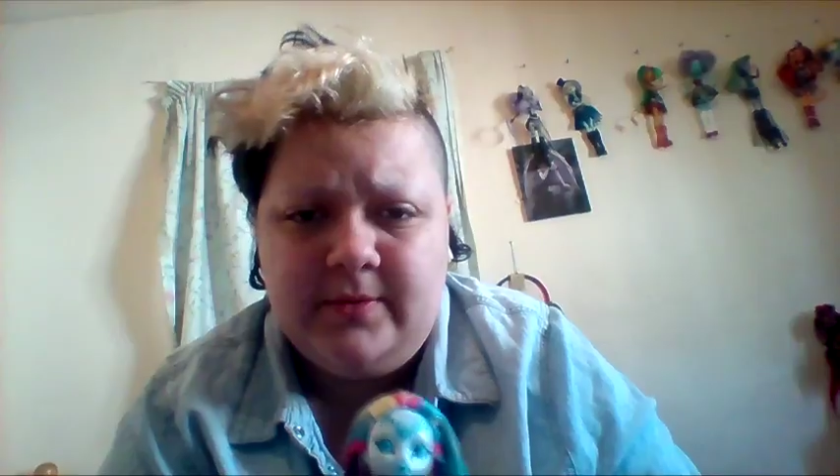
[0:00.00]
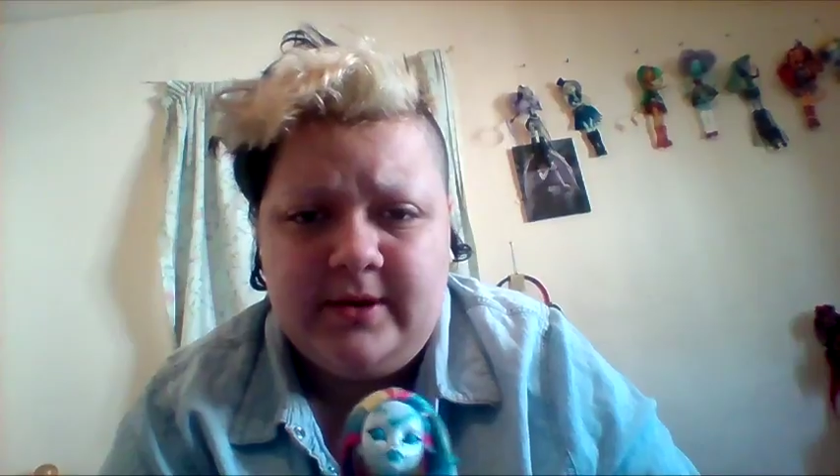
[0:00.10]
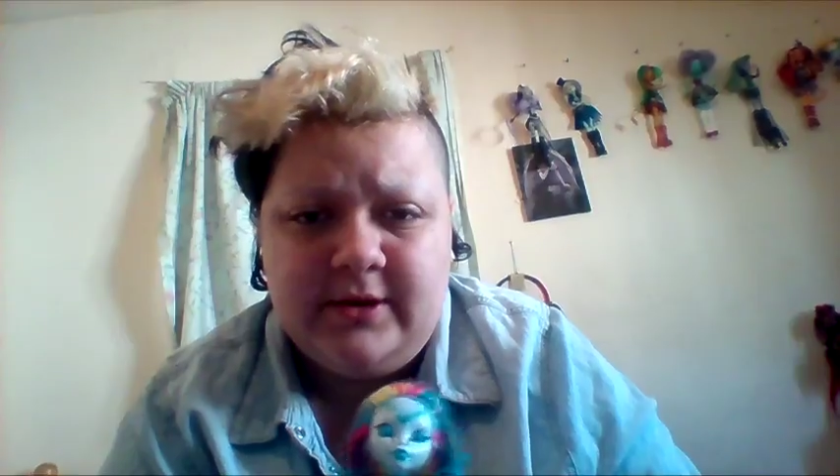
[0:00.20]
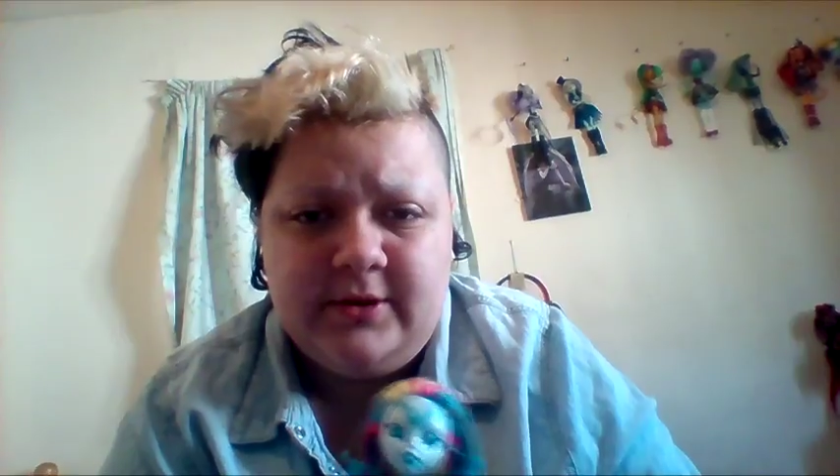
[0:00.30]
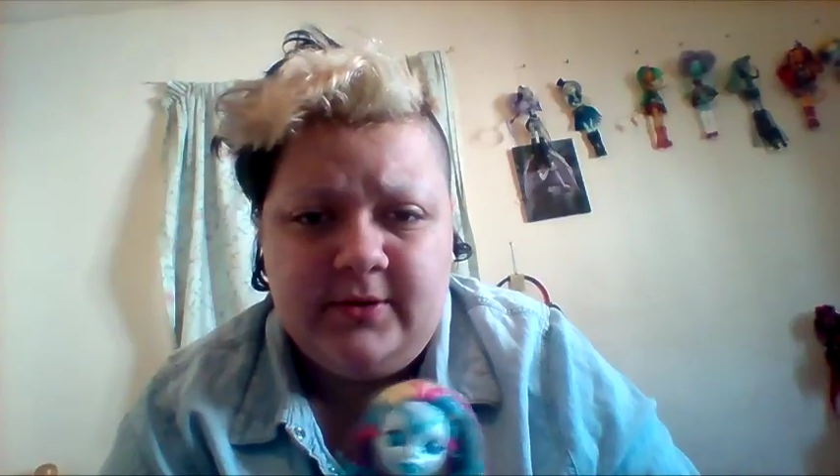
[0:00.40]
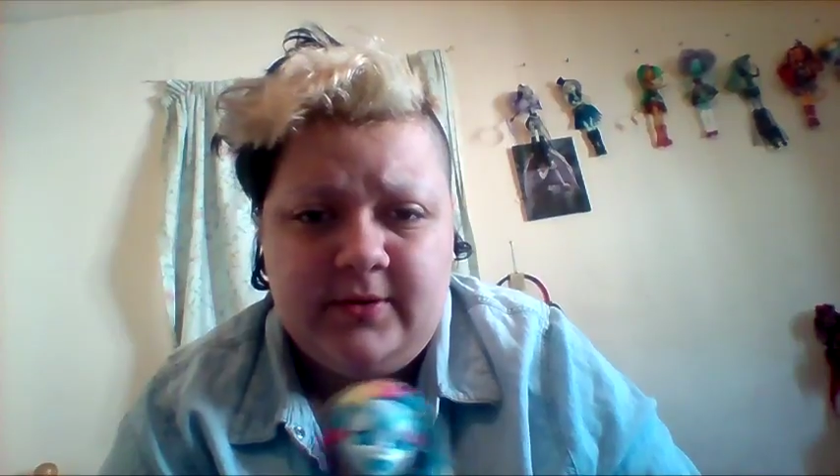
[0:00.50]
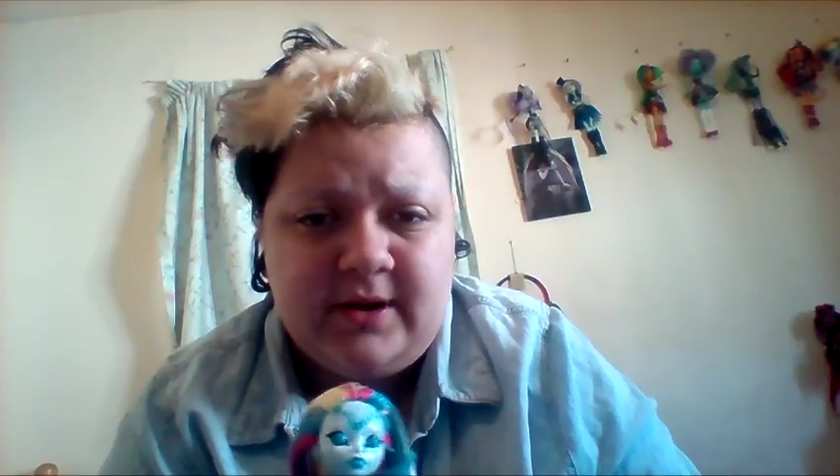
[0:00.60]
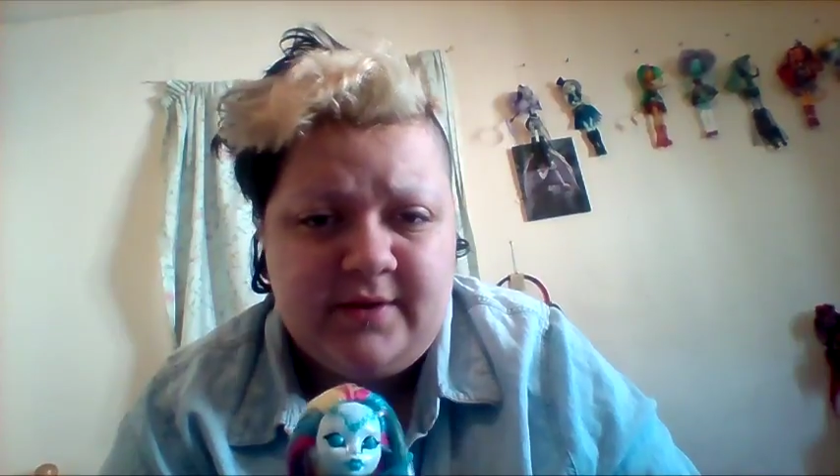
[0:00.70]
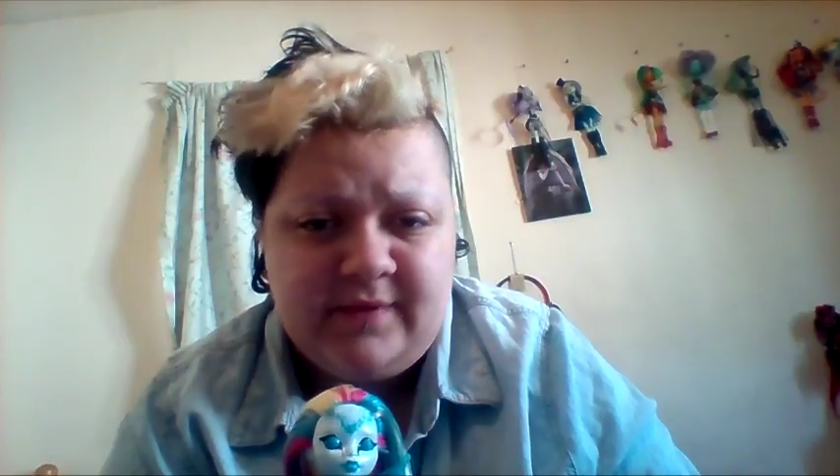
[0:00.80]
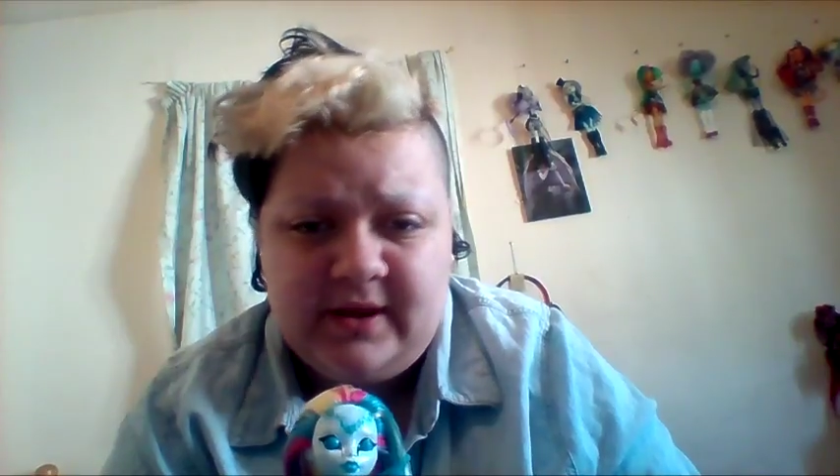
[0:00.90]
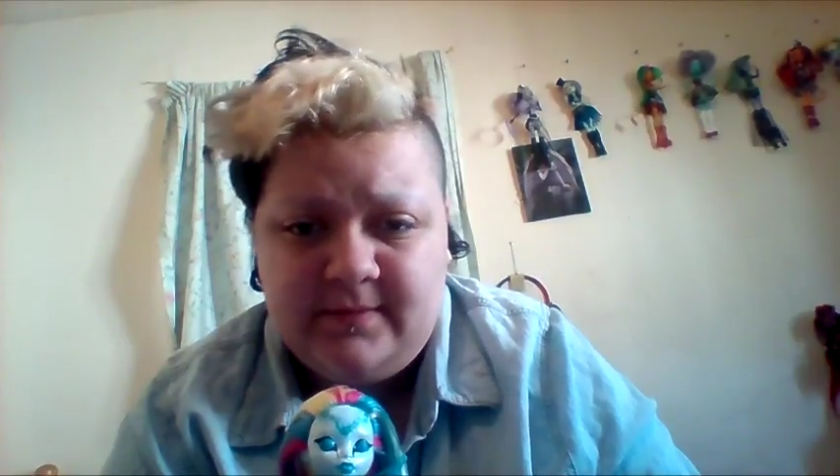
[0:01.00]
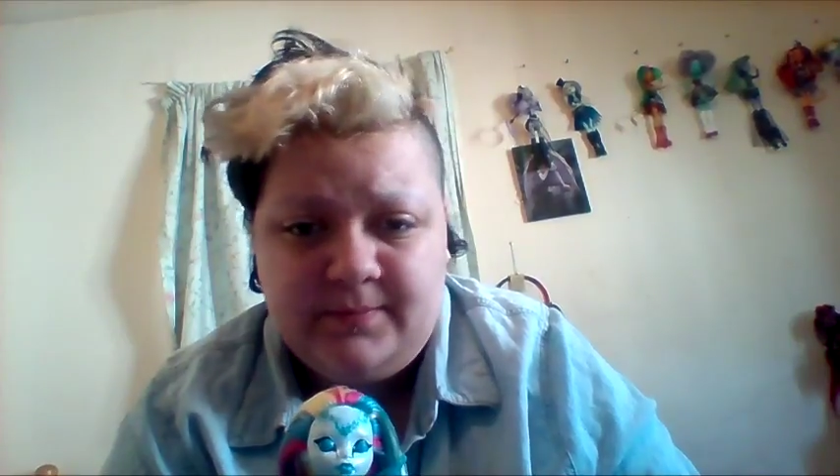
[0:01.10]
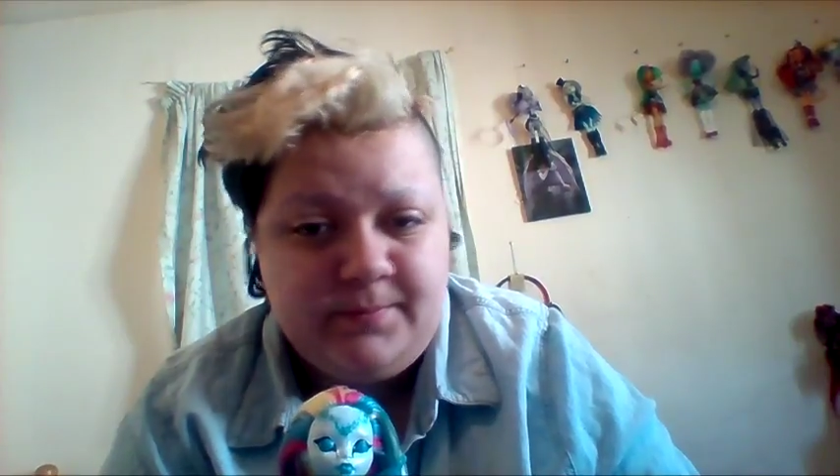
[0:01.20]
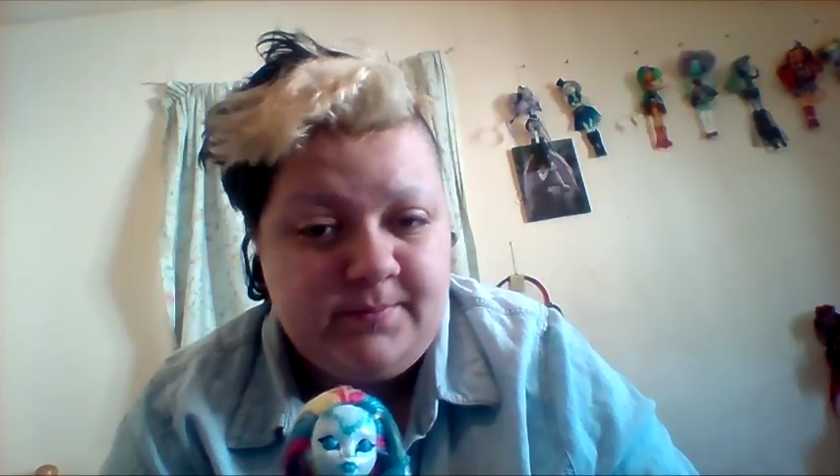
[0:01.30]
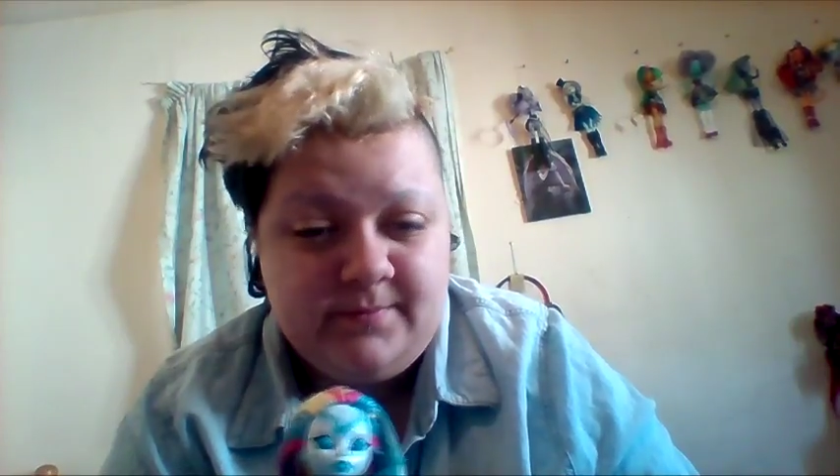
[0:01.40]
when I do kind of like
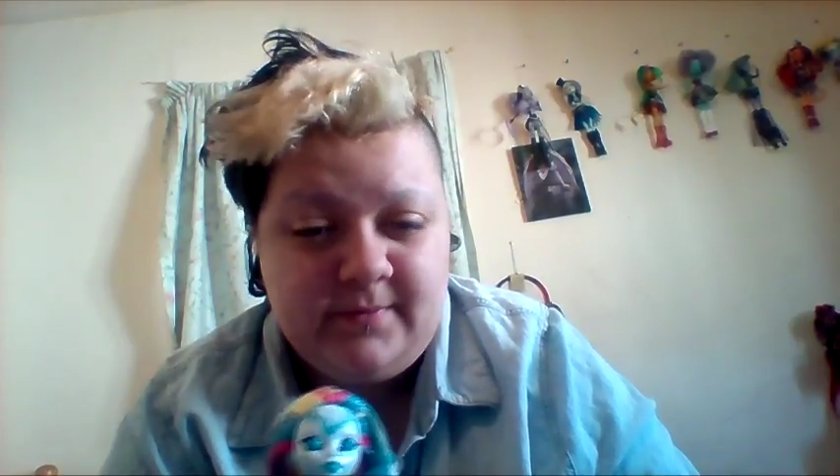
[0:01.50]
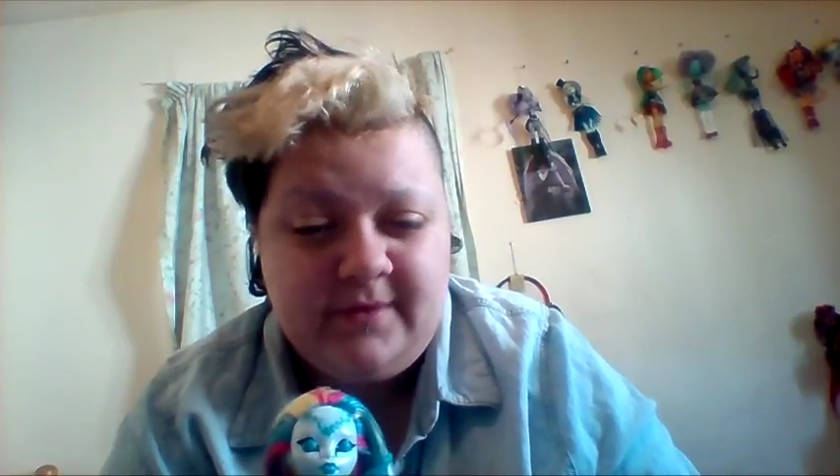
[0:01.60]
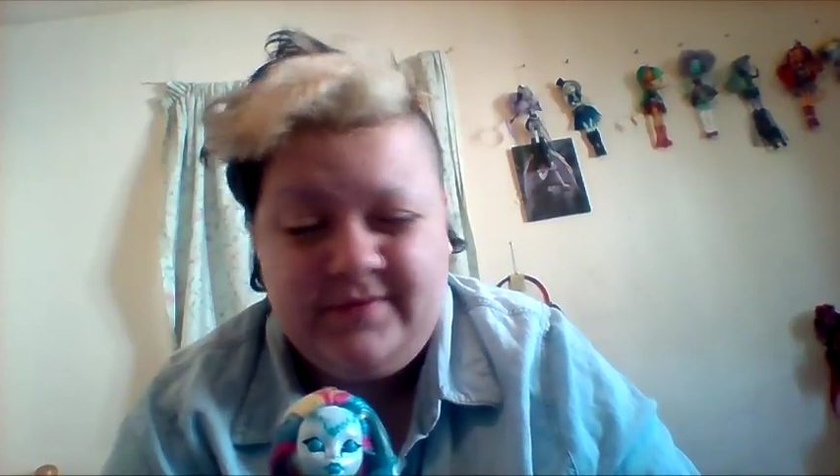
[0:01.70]
a